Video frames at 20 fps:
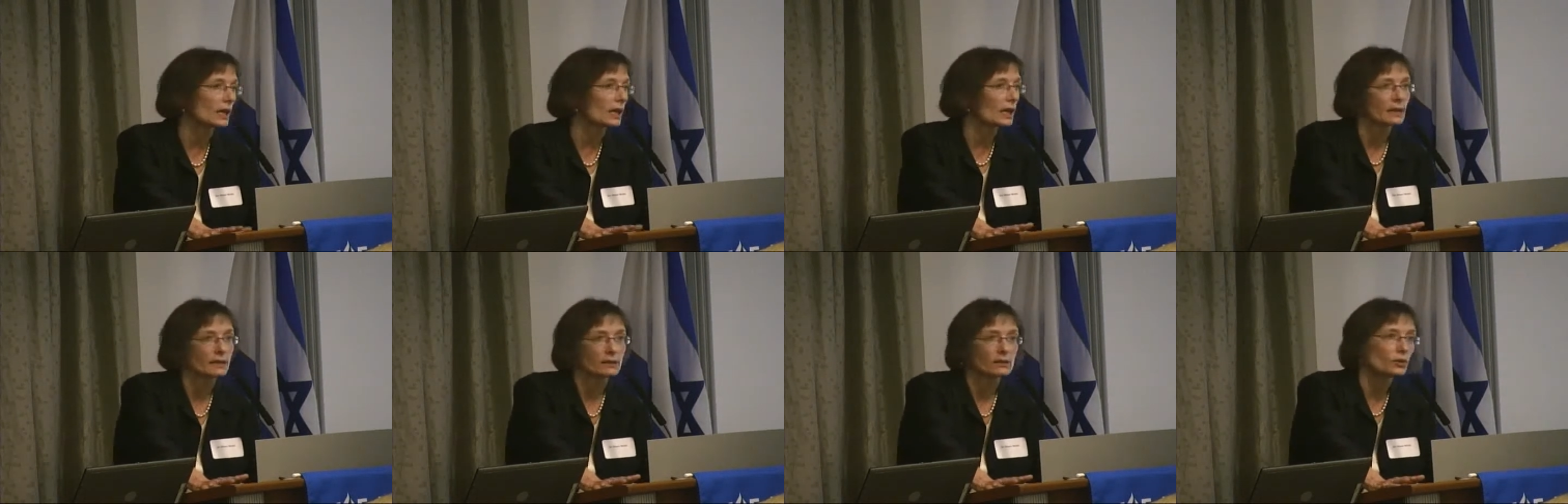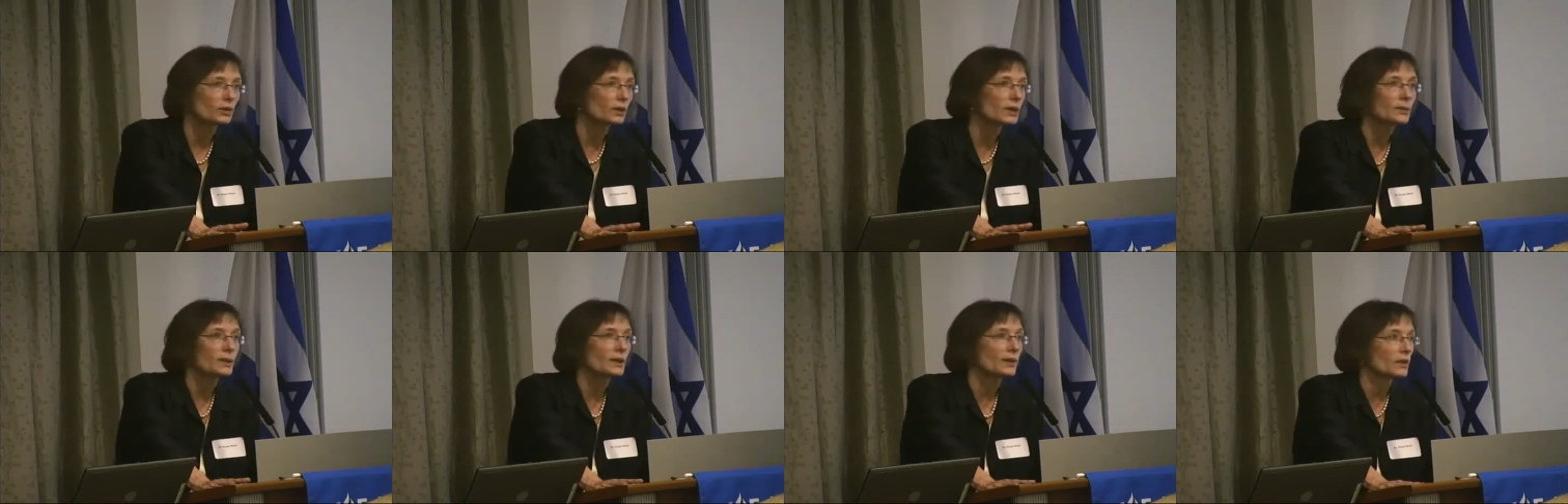And
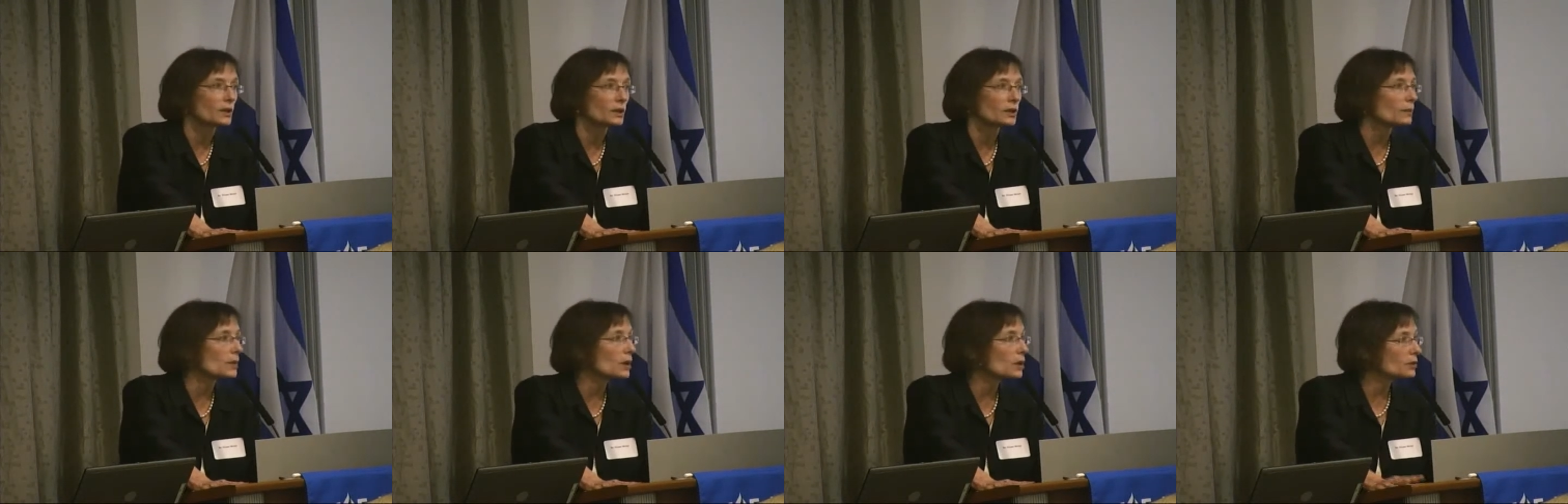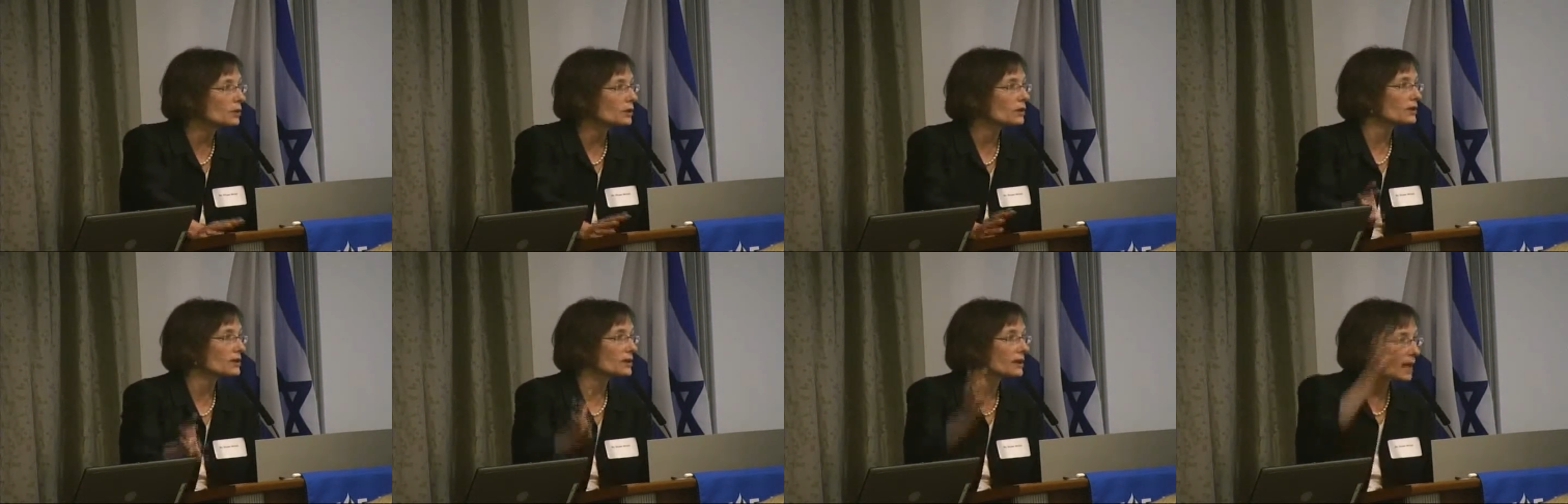treatment of the
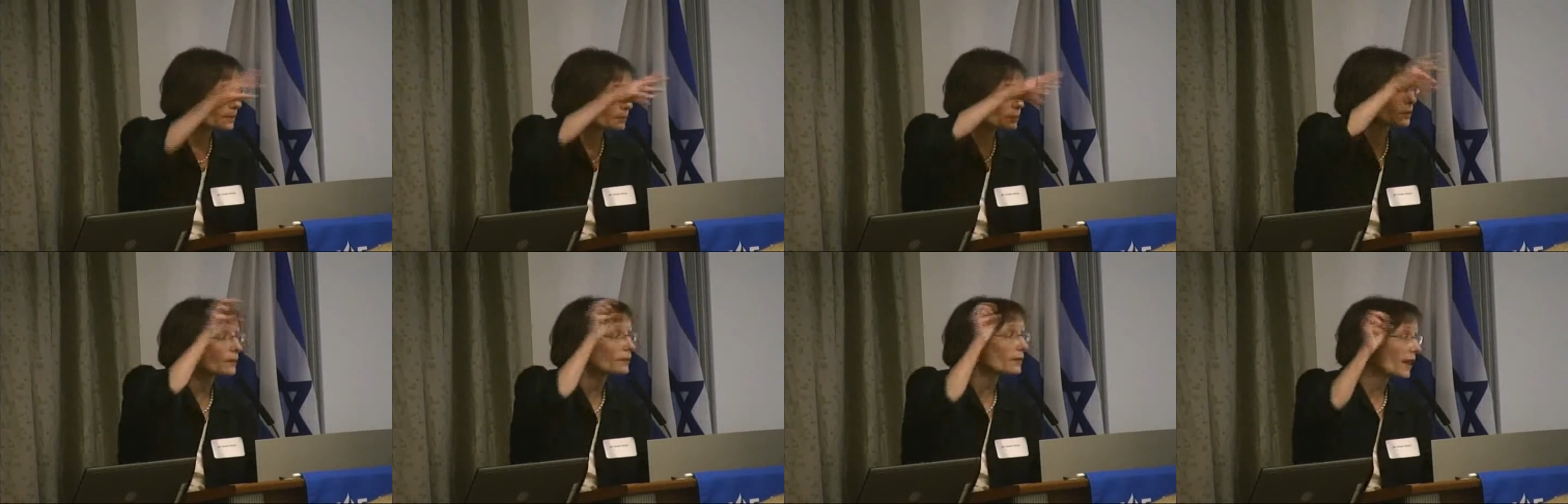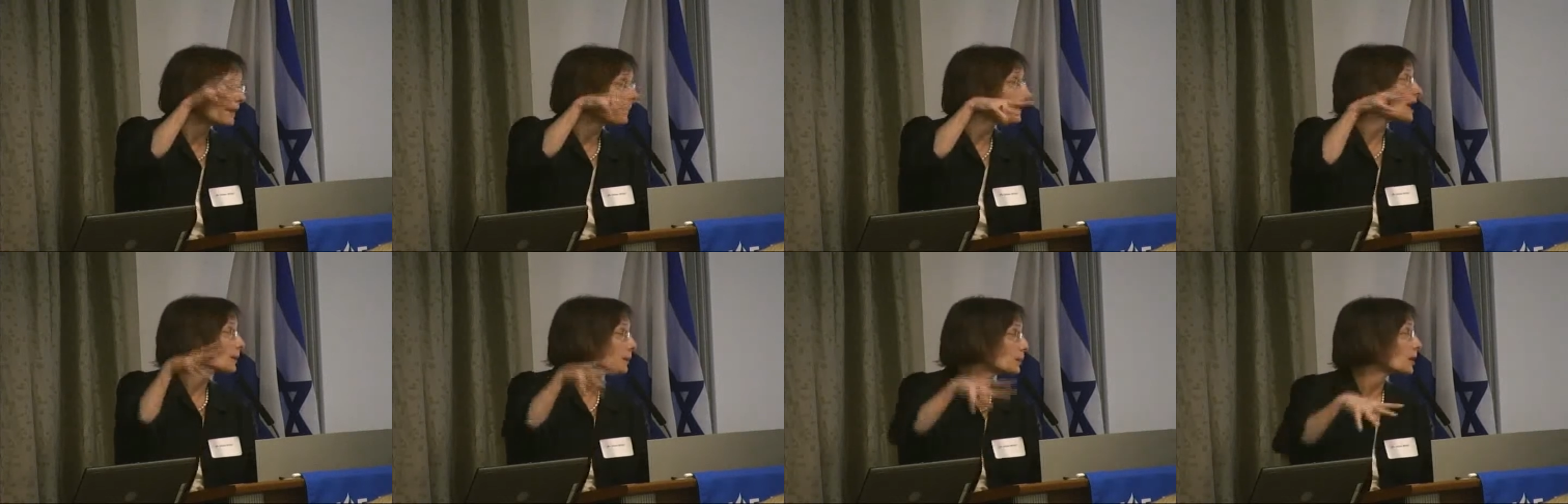pneumonia does not
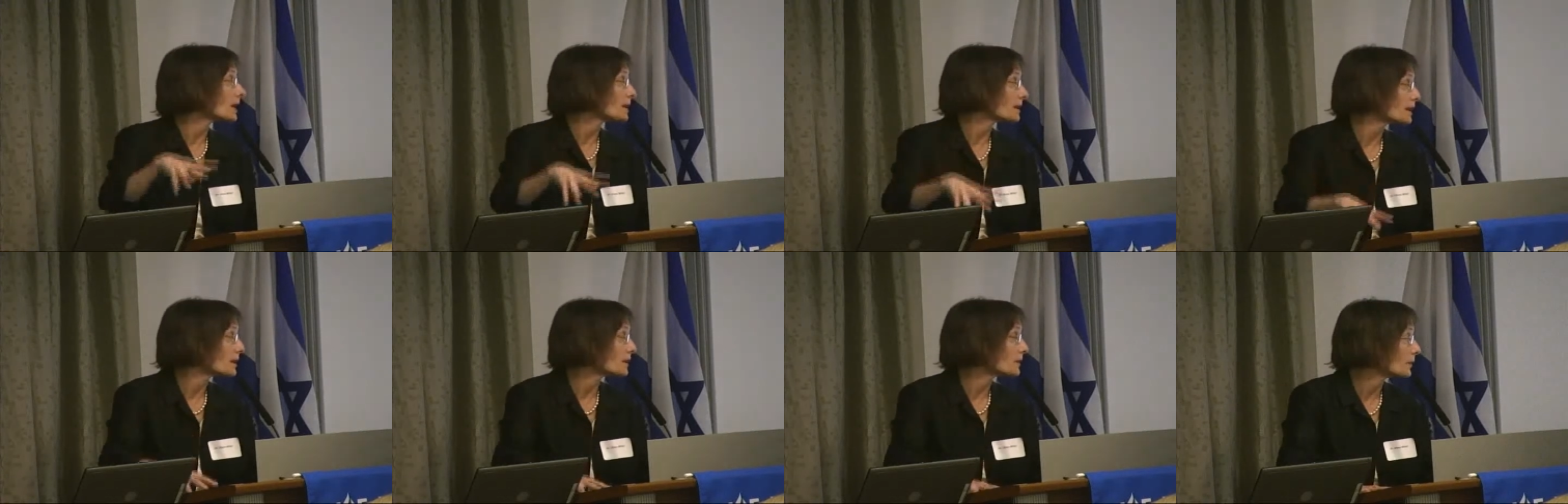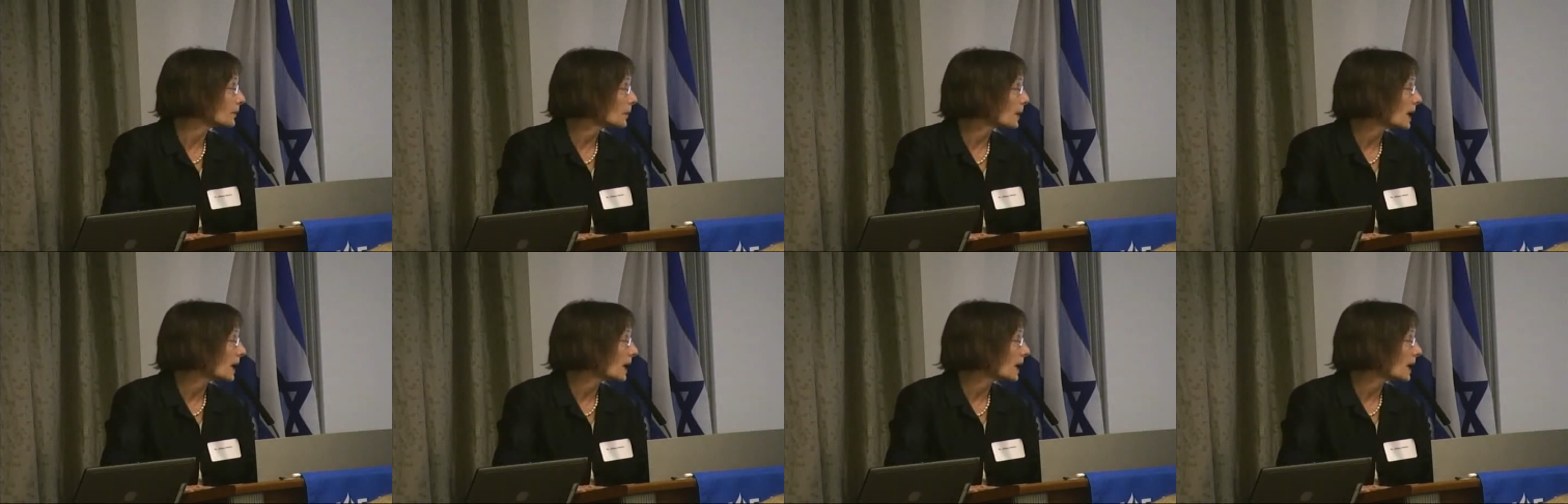prevent that process from